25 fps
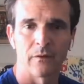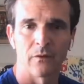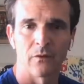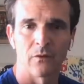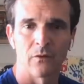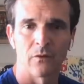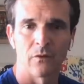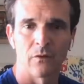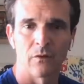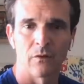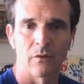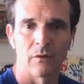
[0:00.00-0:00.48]

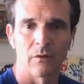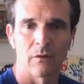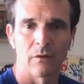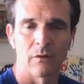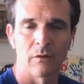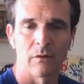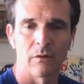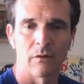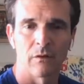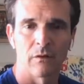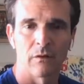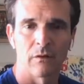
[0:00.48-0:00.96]

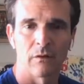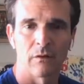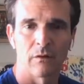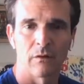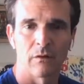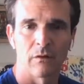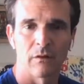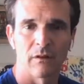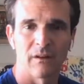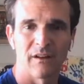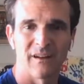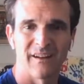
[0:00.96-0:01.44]

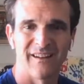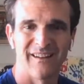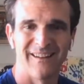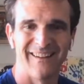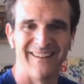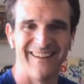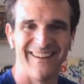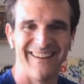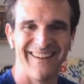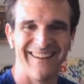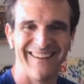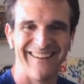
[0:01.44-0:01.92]

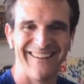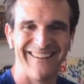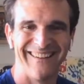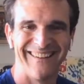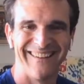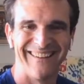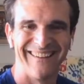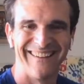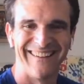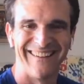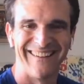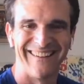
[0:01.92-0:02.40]

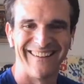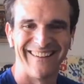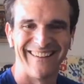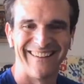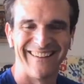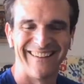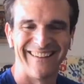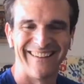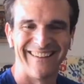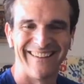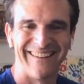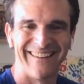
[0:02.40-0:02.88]

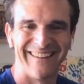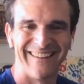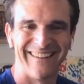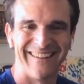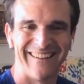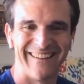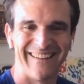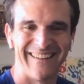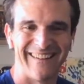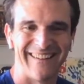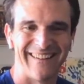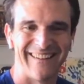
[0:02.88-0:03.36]

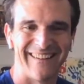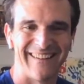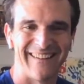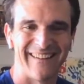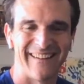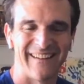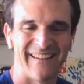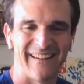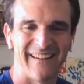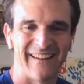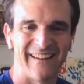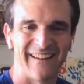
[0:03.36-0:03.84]

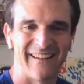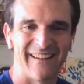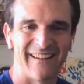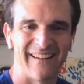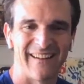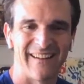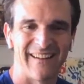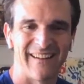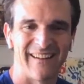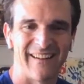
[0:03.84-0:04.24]
(not speaking)